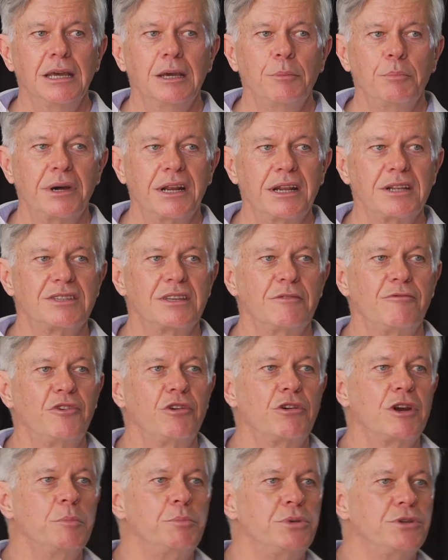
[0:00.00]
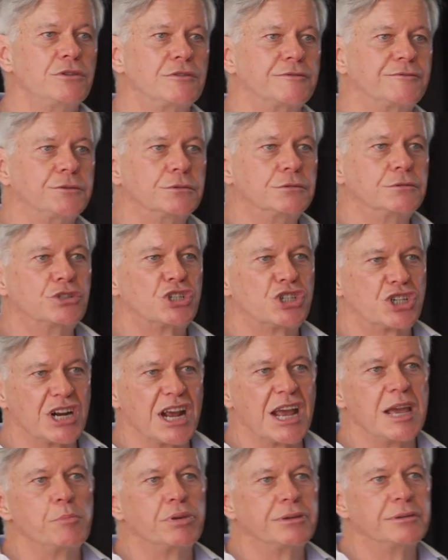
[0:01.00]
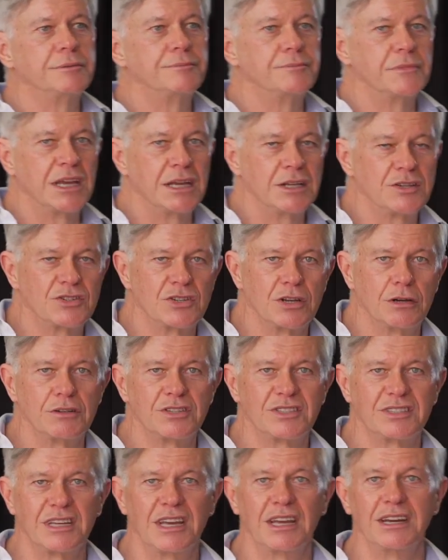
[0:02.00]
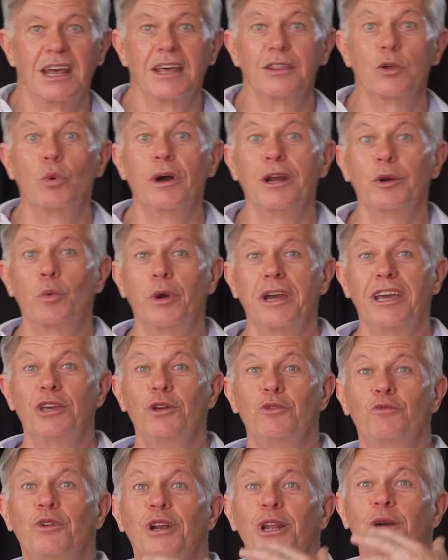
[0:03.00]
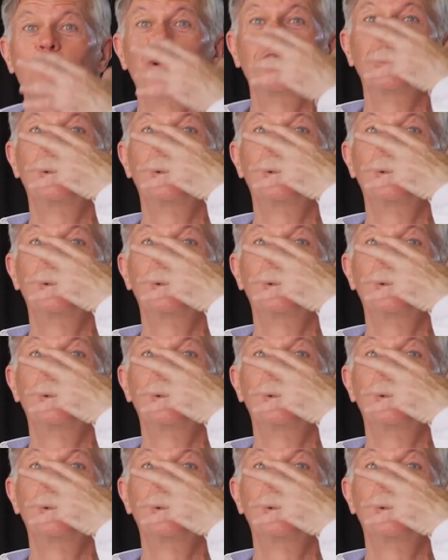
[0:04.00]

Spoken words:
But it's a very beautiful shape. And so it's another one where you really want